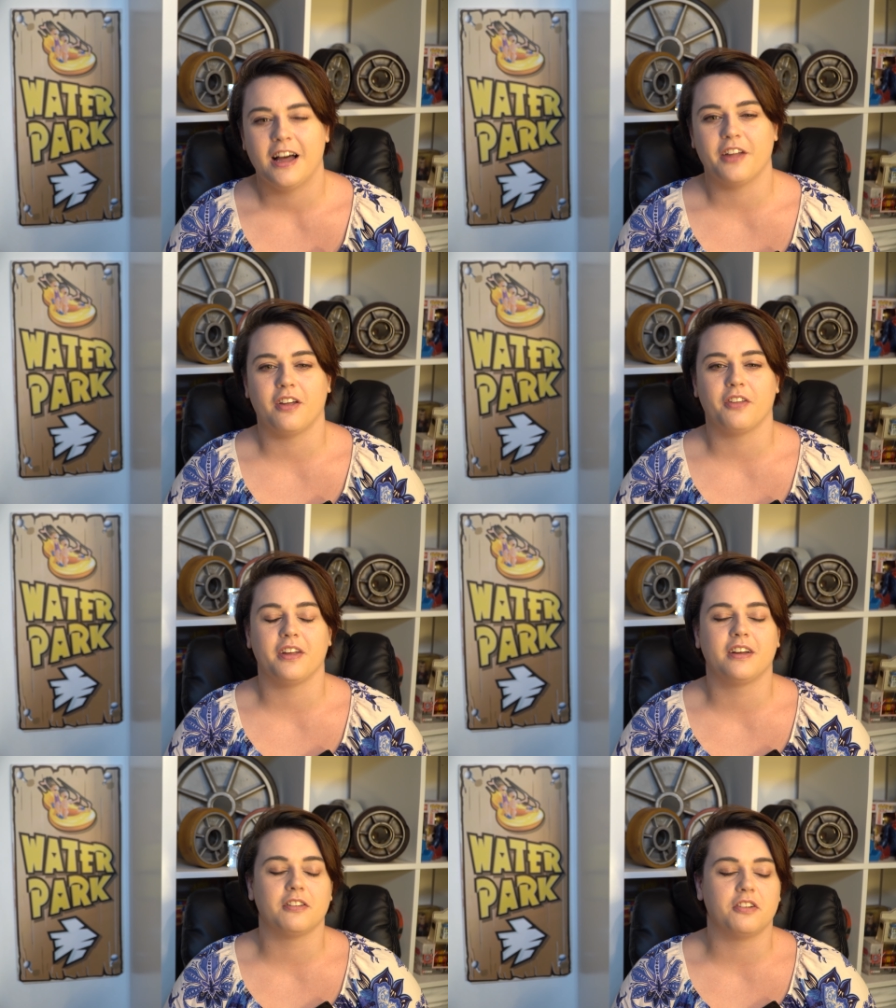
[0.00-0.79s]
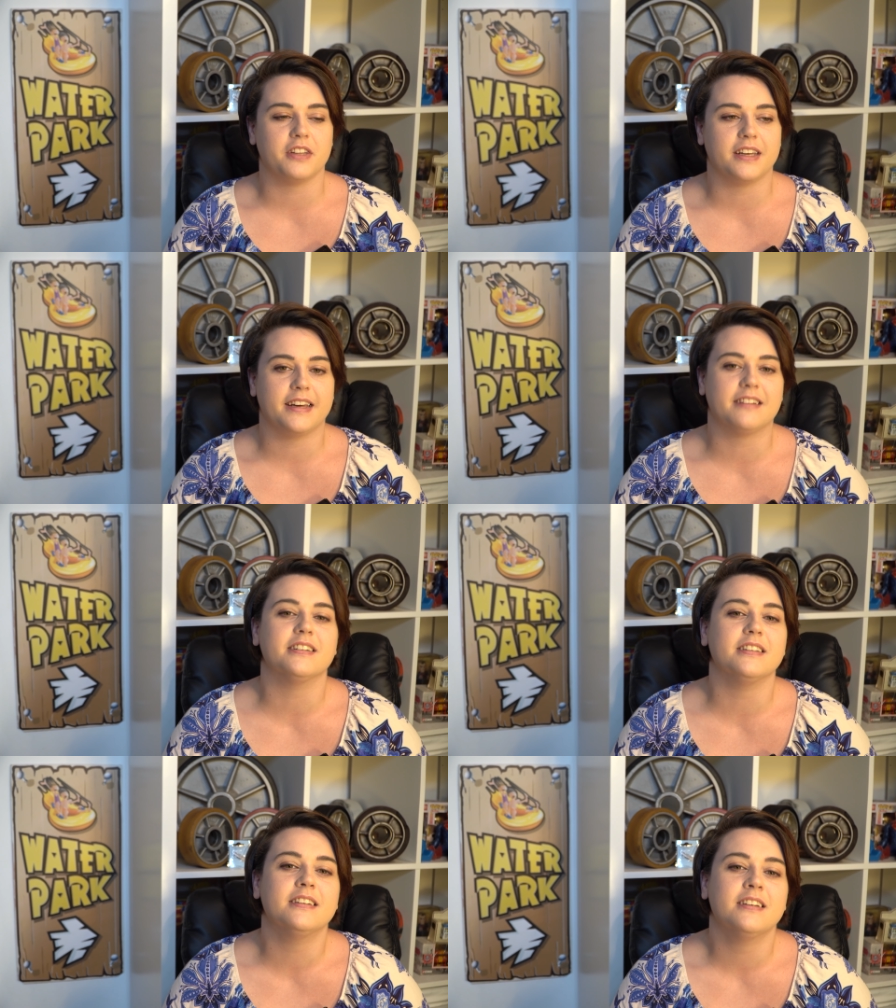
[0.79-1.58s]
I think a lot of the
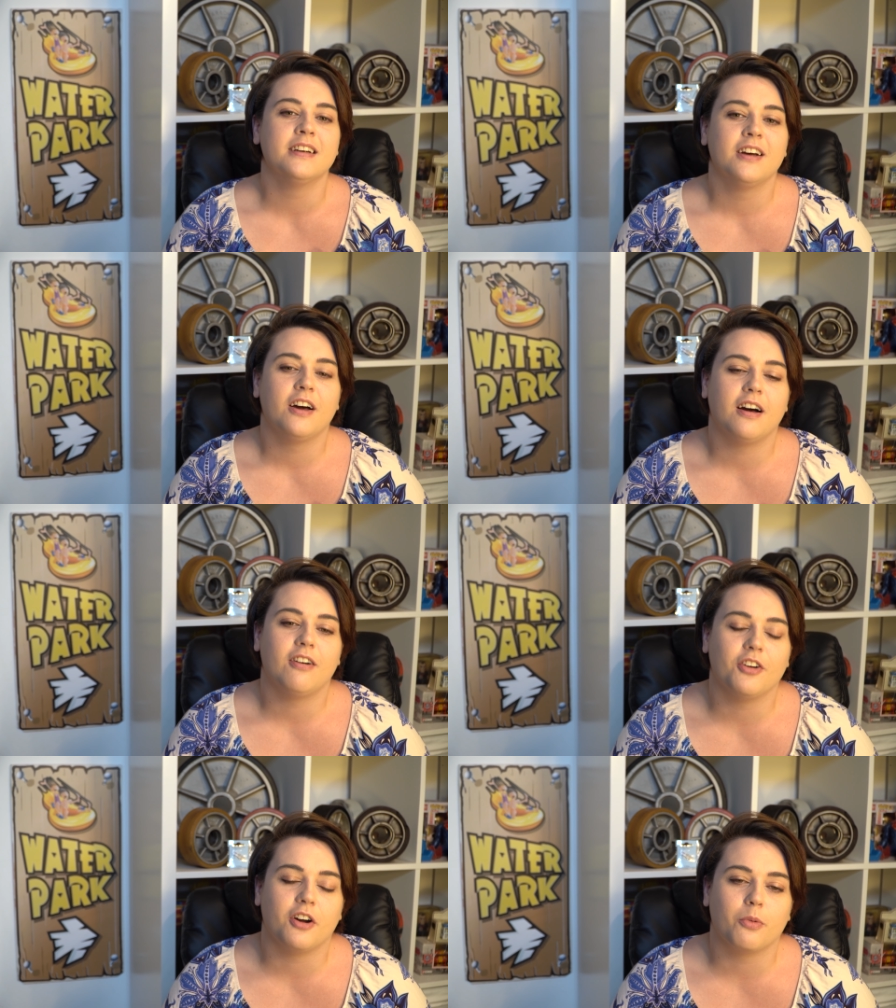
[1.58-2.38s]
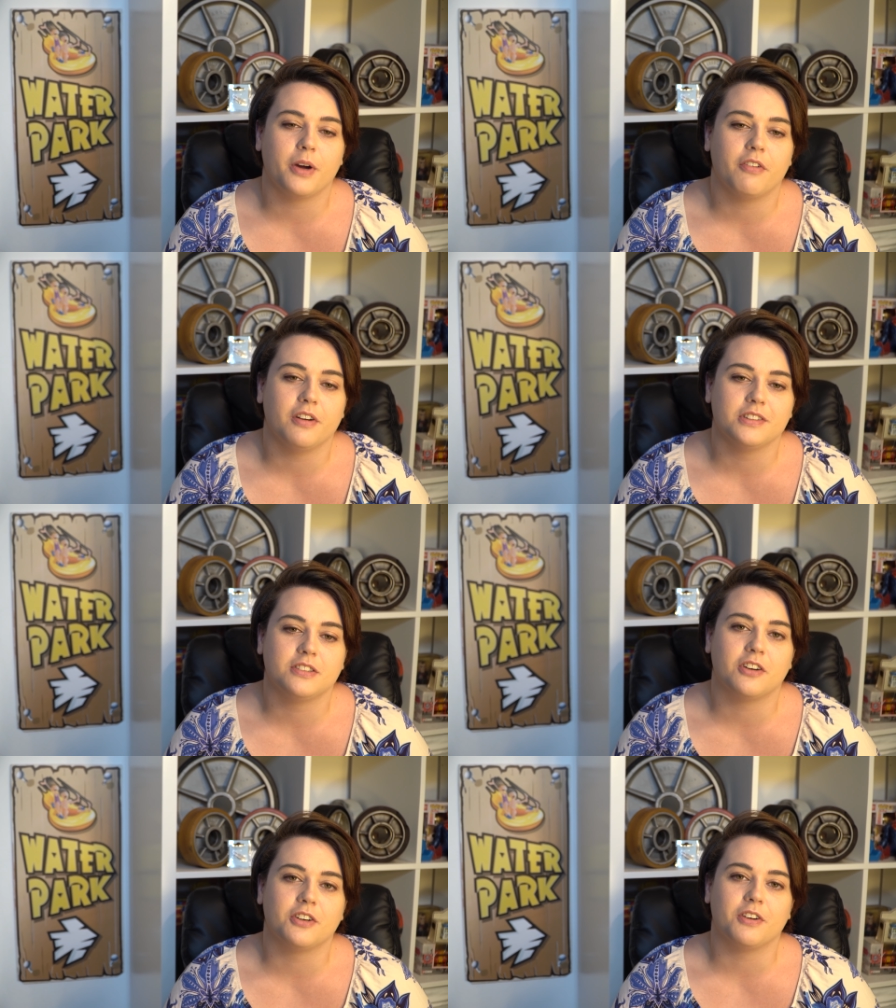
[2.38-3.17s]
giggling on our way around the
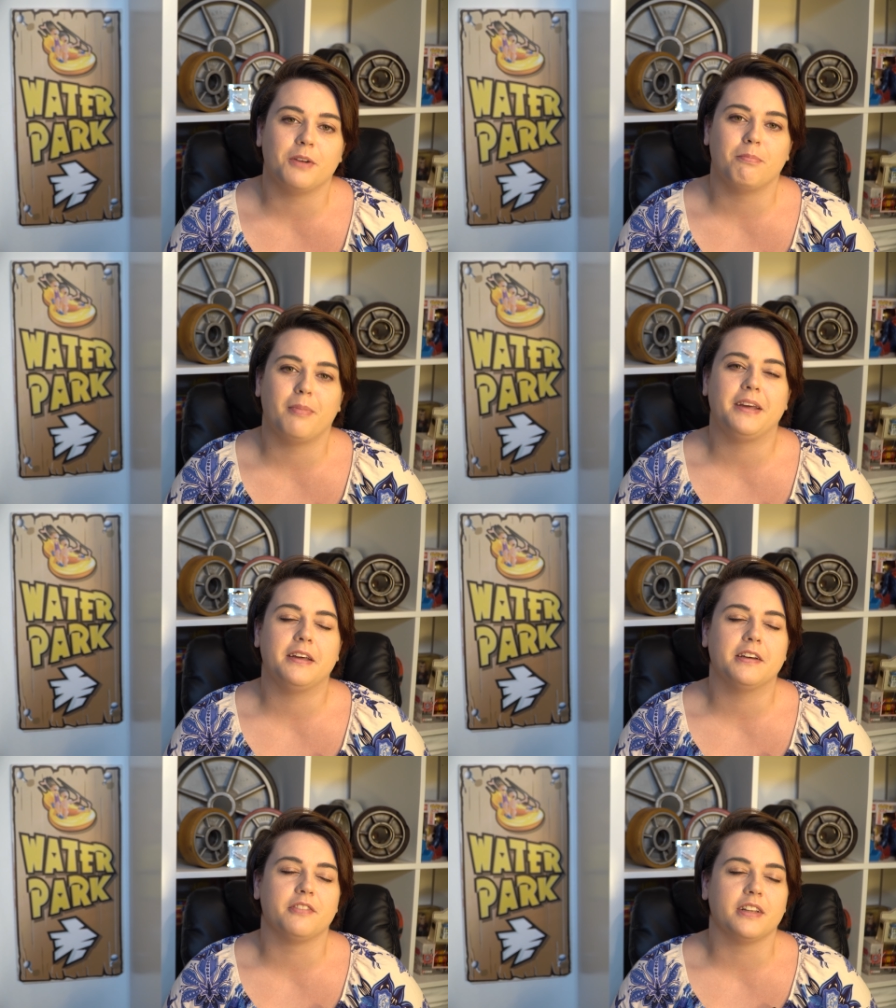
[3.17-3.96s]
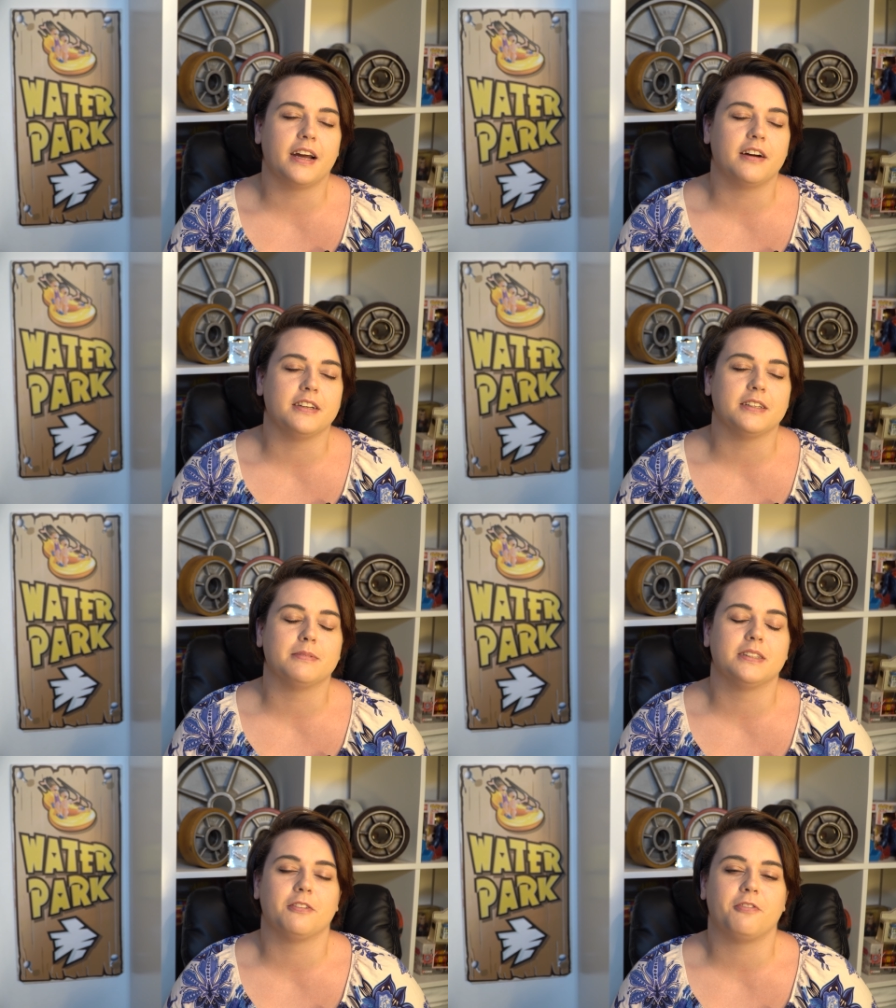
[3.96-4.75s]
turnaround might have alerted
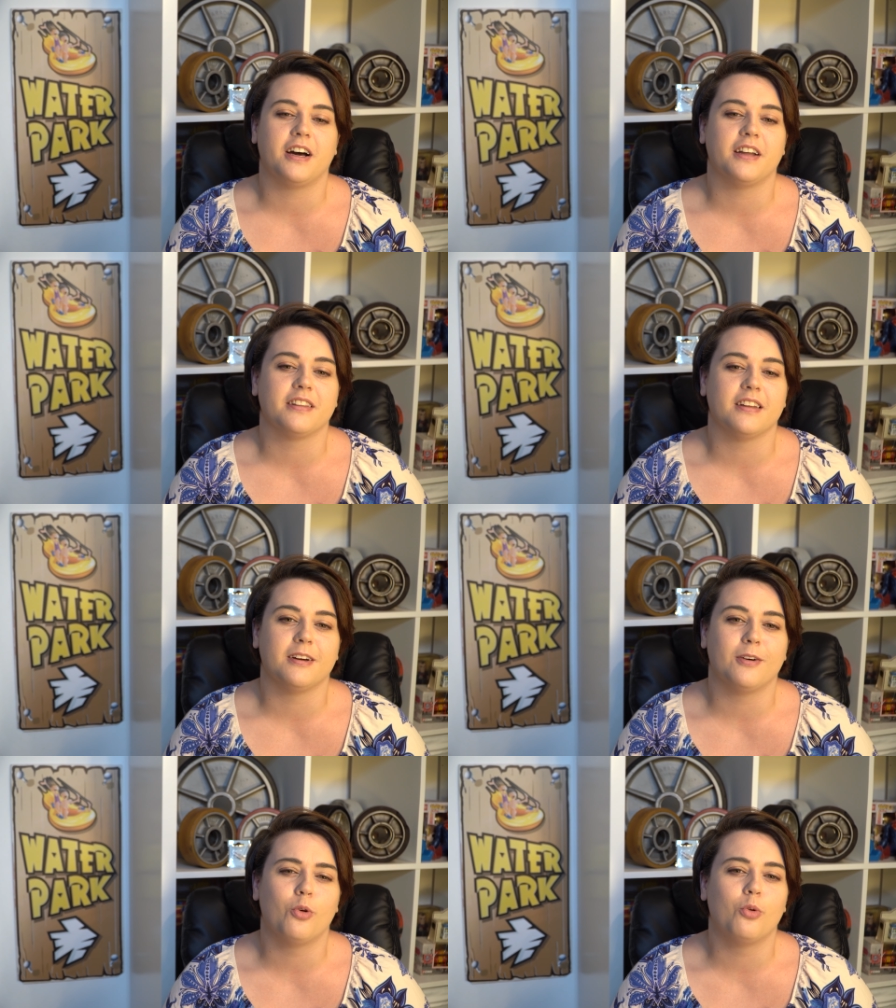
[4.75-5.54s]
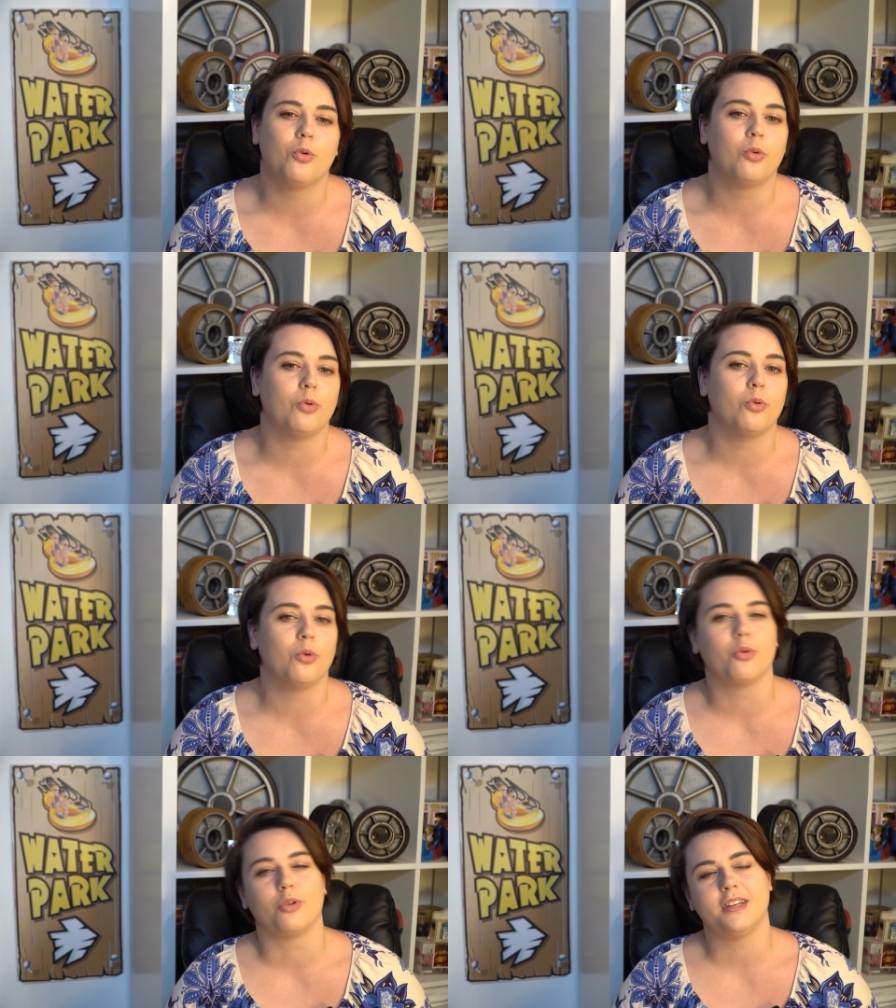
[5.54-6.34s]
him to the fact that,
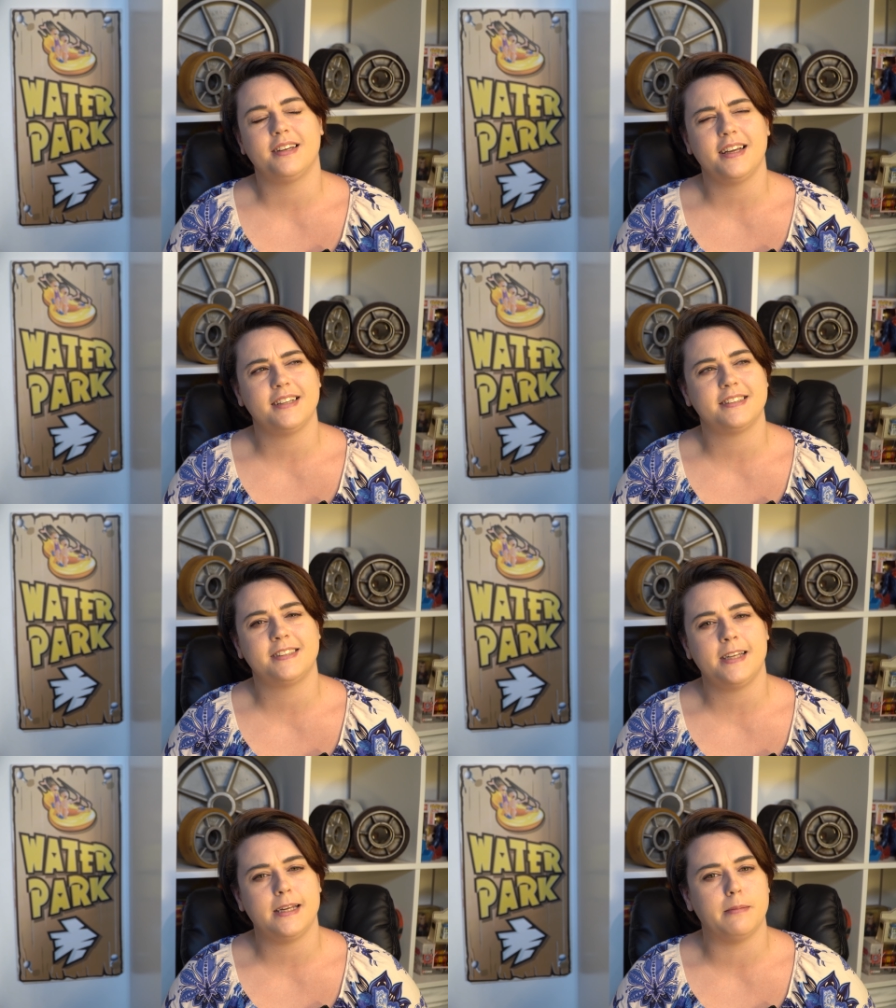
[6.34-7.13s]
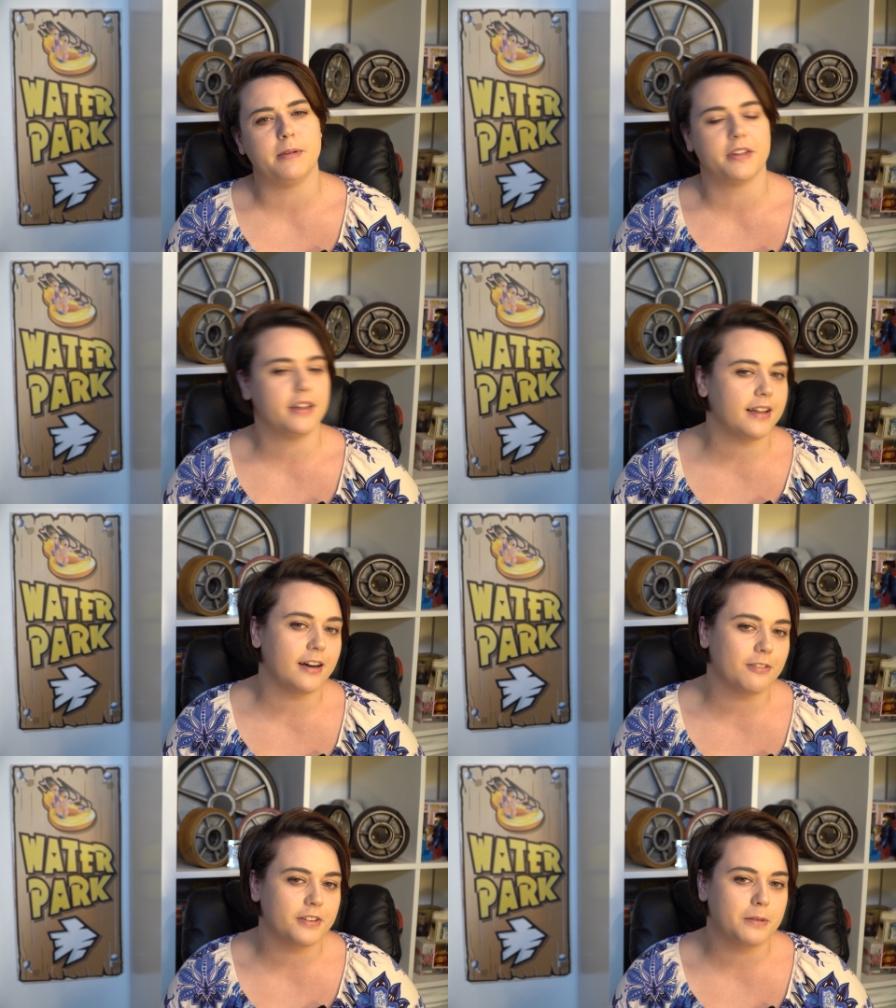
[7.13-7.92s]
oh, did they see me? Are they
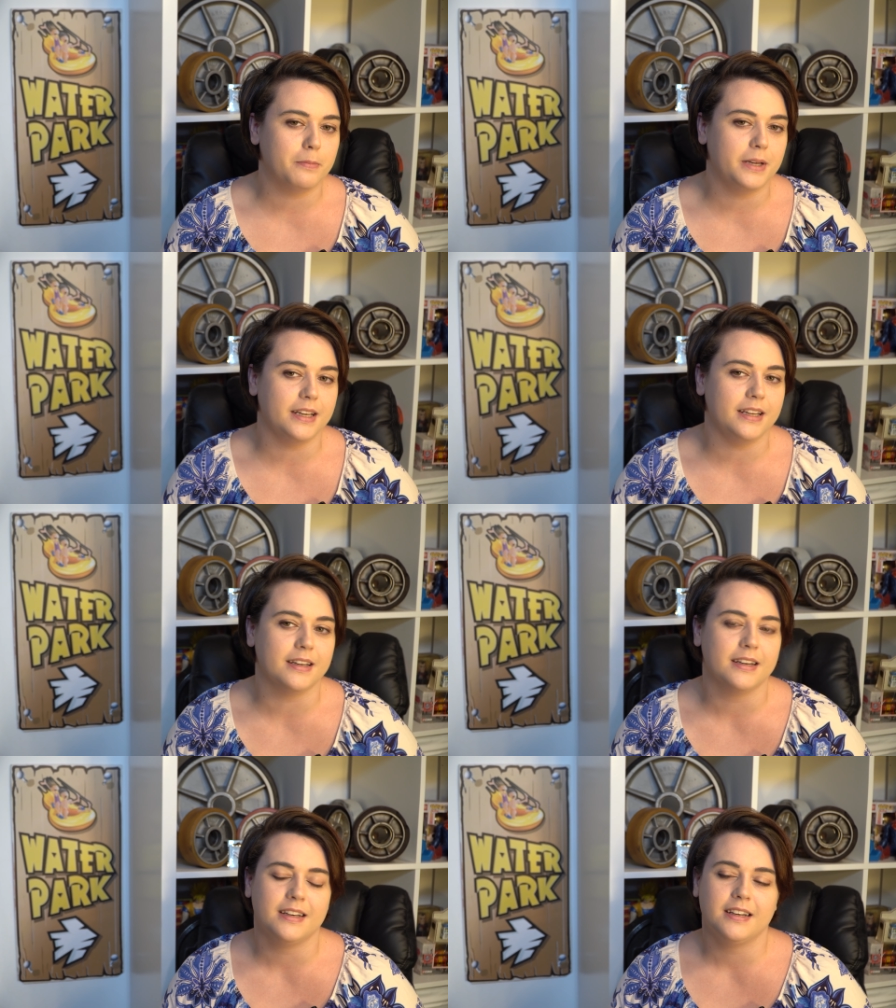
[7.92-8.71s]
laughing at me?